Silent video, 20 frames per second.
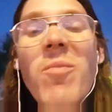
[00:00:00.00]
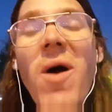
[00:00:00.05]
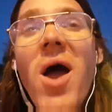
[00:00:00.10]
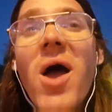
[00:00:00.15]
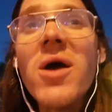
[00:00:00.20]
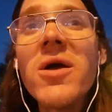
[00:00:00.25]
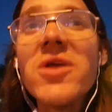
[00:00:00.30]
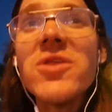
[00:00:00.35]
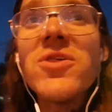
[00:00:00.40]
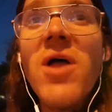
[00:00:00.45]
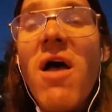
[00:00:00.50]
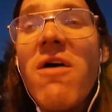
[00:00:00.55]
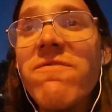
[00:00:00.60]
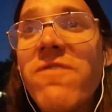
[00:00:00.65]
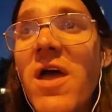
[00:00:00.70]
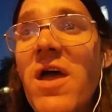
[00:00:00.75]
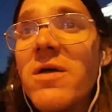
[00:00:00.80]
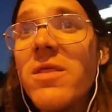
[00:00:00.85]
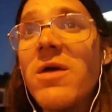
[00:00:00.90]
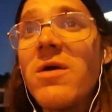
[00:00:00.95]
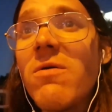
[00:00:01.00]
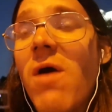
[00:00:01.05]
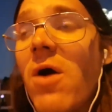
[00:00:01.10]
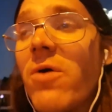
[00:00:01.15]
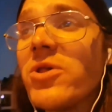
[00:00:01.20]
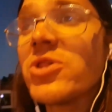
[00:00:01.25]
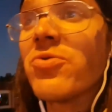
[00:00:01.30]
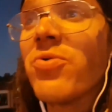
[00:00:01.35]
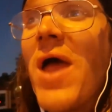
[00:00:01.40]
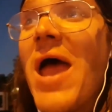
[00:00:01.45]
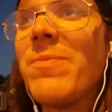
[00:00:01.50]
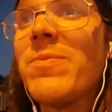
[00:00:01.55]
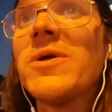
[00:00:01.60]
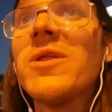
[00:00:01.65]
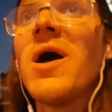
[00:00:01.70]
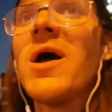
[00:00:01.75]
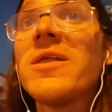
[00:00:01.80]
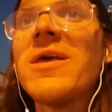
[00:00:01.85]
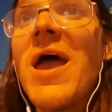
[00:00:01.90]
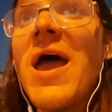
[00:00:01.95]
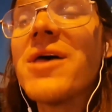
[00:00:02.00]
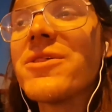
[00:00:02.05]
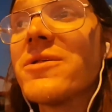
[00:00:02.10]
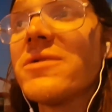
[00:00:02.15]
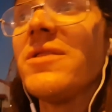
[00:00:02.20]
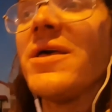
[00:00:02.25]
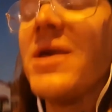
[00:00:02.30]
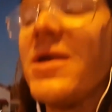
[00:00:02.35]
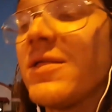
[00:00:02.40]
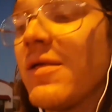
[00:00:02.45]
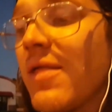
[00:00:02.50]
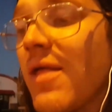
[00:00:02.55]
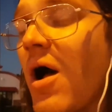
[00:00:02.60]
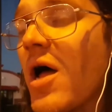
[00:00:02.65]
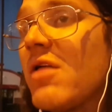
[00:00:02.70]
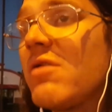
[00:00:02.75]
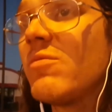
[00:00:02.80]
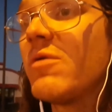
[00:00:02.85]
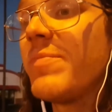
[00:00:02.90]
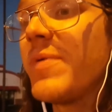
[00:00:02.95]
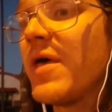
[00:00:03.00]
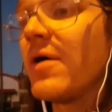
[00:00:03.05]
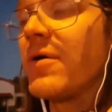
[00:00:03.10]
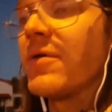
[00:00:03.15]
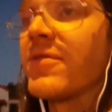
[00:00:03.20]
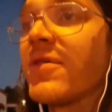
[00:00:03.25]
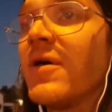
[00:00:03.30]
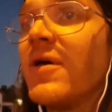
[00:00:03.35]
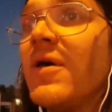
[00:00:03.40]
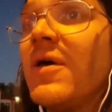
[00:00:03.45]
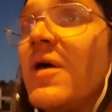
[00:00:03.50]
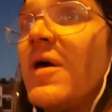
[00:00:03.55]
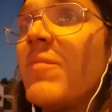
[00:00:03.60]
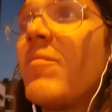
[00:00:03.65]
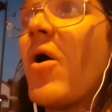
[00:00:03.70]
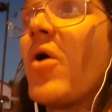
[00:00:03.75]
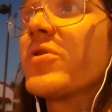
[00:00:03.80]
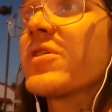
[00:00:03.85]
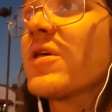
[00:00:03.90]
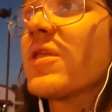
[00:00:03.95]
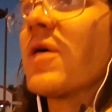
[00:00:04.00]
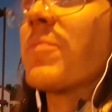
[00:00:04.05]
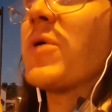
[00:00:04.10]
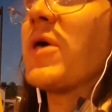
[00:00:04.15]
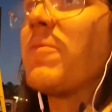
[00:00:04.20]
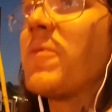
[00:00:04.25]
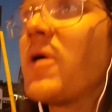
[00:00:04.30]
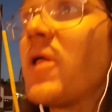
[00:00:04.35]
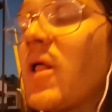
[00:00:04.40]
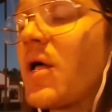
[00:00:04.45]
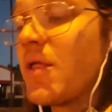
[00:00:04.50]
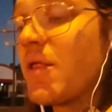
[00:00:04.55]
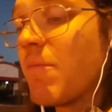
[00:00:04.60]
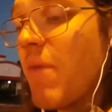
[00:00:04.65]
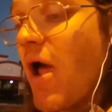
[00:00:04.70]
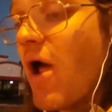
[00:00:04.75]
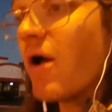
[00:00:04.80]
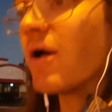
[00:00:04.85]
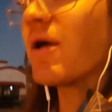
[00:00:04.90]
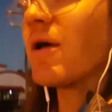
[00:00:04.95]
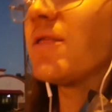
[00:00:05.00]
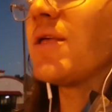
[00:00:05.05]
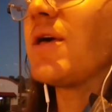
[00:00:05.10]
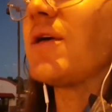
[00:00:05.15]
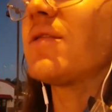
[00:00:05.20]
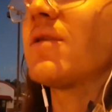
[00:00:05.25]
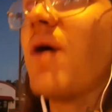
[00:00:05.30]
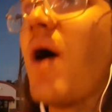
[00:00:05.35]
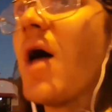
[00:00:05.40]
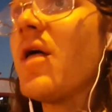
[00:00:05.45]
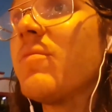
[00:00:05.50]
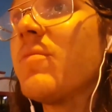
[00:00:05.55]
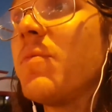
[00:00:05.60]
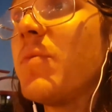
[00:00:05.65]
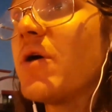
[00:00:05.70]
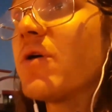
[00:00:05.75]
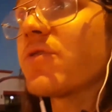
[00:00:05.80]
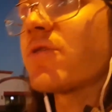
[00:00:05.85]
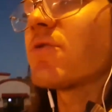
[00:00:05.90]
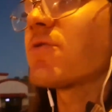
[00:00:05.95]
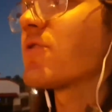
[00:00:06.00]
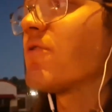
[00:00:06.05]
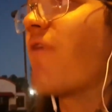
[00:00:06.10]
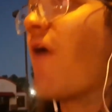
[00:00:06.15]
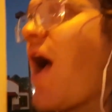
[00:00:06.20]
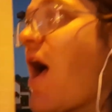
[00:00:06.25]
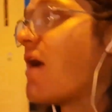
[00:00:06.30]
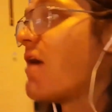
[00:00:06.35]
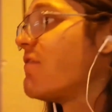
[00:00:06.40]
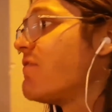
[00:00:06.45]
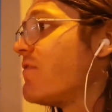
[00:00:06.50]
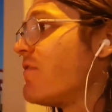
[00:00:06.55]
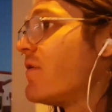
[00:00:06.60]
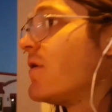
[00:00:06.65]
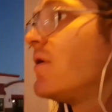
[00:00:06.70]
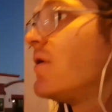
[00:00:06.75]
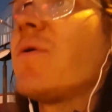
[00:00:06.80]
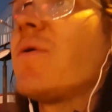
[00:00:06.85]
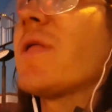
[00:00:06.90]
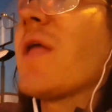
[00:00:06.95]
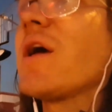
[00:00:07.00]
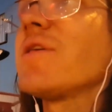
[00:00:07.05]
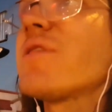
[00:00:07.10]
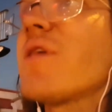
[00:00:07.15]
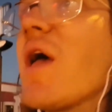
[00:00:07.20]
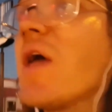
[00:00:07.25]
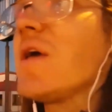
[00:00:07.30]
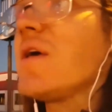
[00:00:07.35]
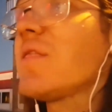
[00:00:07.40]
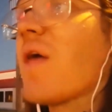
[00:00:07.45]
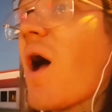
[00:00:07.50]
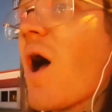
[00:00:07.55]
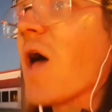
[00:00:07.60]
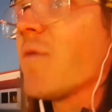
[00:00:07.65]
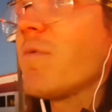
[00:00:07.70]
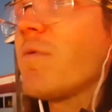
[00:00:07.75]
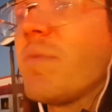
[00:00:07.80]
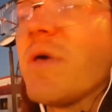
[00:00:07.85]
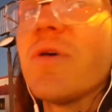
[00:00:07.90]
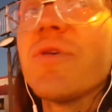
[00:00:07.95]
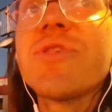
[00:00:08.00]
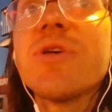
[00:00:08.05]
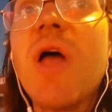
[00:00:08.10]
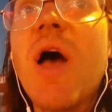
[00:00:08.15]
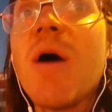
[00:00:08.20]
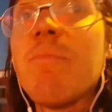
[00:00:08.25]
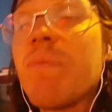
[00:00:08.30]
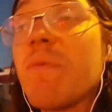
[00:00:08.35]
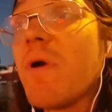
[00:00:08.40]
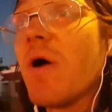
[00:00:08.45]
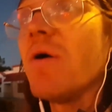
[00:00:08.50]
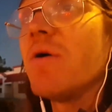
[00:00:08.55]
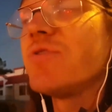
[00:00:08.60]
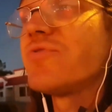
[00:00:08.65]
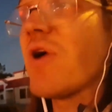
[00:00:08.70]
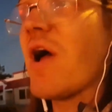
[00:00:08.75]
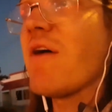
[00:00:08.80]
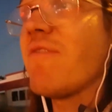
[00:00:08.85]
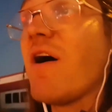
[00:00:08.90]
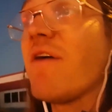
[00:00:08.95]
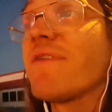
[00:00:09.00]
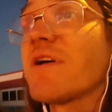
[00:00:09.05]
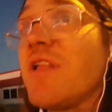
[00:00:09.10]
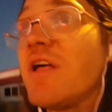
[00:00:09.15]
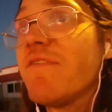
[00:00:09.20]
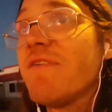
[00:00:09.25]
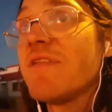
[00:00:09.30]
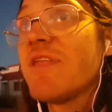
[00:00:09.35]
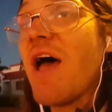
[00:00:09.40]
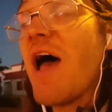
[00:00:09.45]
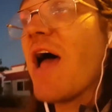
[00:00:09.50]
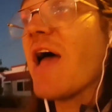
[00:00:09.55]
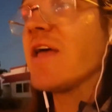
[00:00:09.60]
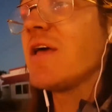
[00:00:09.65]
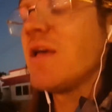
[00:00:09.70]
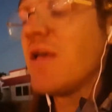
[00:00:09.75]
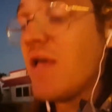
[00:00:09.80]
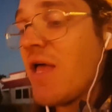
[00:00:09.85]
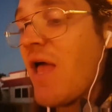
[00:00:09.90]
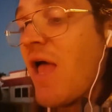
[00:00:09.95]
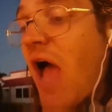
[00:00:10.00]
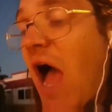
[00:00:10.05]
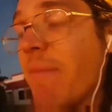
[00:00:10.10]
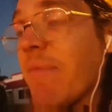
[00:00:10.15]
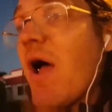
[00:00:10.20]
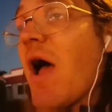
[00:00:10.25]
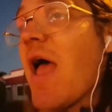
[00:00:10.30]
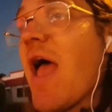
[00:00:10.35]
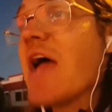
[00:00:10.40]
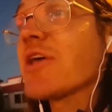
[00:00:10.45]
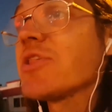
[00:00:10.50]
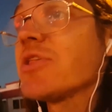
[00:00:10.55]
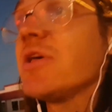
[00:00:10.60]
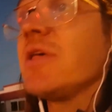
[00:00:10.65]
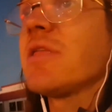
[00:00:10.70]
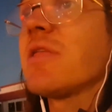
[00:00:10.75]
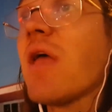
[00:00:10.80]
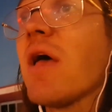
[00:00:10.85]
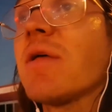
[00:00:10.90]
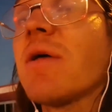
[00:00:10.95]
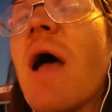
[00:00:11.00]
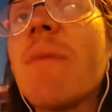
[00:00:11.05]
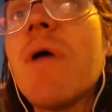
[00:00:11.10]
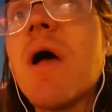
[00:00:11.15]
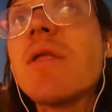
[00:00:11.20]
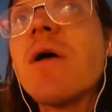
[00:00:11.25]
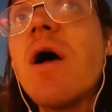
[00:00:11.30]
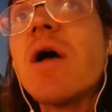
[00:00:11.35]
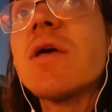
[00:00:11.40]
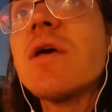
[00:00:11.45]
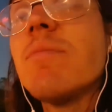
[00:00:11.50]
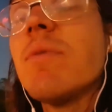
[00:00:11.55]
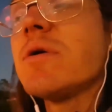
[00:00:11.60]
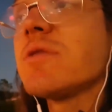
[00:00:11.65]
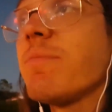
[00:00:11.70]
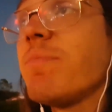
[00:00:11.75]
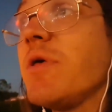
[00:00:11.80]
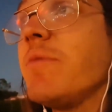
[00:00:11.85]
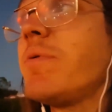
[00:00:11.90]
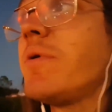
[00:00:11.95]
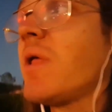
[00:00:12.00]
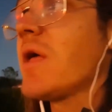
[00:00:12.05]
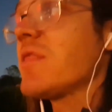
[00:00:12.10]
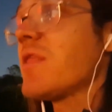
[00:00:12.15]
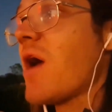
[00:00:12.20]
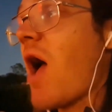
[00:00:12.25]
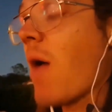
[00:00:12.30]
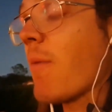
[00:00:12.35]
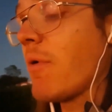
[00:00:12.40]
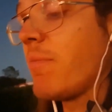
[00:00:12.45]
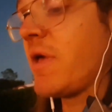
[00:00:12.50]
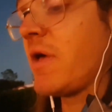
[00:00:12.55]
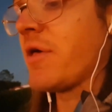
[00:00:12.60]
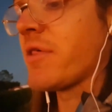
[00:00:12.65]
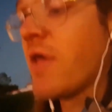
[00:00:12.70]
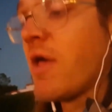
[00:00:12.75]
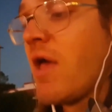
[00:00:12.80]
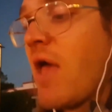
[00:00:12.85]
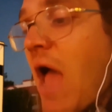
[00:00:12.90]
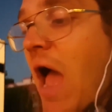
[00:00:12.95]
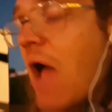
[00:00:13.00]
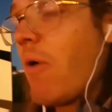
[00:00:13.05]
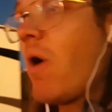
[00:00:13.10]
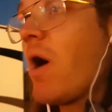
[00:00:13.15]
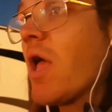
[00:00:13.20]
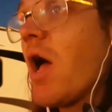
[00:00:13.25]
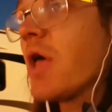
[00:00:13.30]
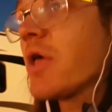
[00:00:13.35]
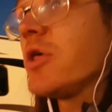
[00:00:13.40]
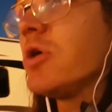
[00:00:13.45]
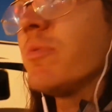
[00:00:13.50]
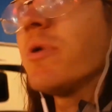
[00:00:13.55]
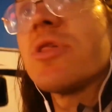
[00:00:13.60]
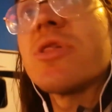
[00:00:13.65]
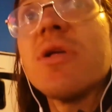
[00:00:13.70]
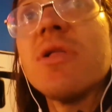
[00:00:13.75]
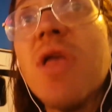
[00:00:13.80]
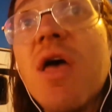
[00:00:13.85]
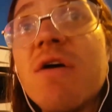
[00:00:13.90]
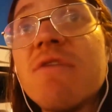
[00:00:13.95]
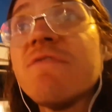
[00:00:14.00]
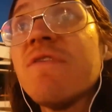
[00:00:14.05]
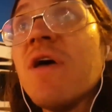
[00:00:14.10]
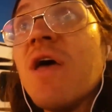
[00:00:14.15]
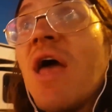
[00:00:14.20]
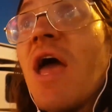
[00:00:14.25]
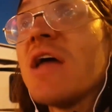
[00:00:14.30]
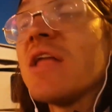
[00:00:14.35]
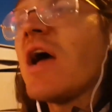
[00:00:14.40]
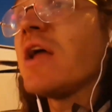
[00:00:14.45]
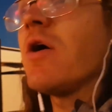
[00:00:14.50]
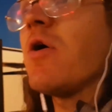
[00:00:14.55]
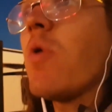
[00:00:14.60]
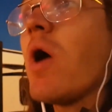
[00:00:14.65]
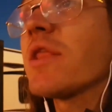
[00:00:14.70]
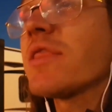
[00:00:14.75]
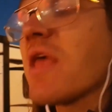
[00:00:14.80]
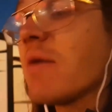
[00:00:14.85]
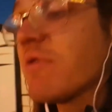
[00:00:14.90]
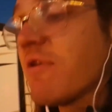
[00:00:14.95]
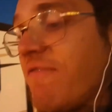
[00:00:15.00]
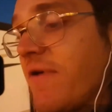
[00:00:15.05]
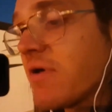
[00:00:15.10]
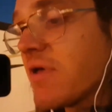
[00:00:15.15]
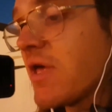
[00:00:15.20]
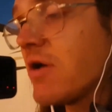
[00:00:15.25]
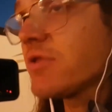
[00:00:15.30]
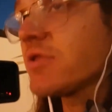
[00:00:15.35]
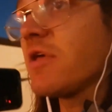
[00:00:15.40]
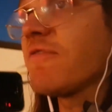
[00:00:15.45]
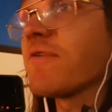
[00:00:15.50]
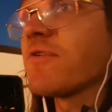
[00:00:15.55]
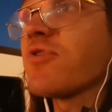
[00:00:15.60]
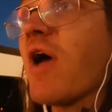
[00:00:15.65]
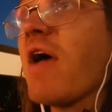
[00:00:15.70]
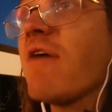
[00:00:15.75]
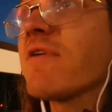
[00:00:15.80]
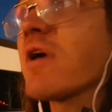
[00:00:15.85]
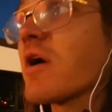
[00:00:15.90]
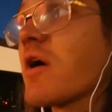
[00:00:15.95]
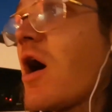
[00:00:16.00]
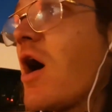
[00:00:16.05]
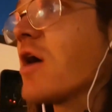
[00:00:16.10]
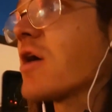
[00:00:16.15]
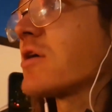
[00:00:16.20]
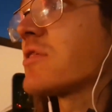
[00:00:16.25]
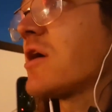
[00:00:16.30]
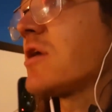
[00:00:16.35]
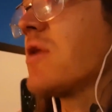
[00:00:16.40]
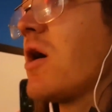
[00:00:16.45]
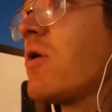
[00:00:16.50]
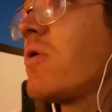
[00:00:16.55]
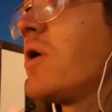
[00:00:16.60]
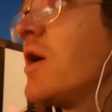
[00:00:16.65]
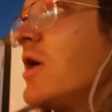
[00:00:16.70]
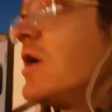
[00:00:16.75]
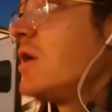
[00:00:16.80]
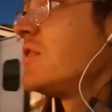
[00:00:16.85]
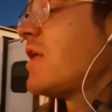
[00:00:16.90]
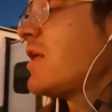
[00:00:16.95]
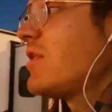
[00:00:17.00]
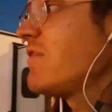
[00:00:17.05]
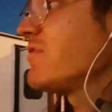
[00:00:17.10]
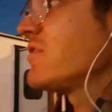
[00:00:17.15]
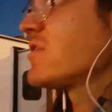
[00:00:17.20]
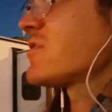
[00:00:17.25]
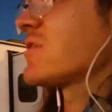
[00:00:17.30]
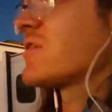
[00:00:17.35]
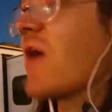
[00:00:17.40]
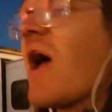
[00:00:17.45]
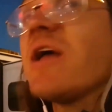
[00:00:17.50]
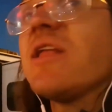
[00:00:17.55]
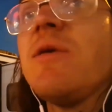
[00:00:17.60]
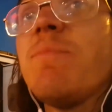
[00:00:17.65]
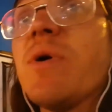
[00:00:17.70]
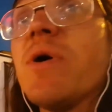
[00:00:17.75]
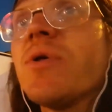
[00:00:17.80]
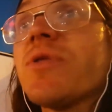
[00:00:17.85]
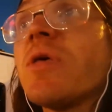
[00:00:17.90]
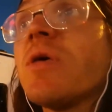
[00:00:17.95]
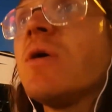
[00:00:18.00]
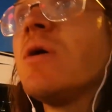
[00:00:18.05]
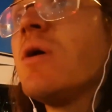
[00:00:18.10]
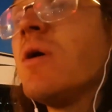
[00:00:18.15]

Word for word: Mark, it's not fair that you're always crapping on gasoline and automobiles. Most of the people in America need automobiles to survive. When I say that automobiles should all go drive off a cliff and die, I'm not actually, t I'm not talking about the people in the automobiles. I want all humans to live, and I don't want them to feel guilty for driving a car, because I know they live in a society built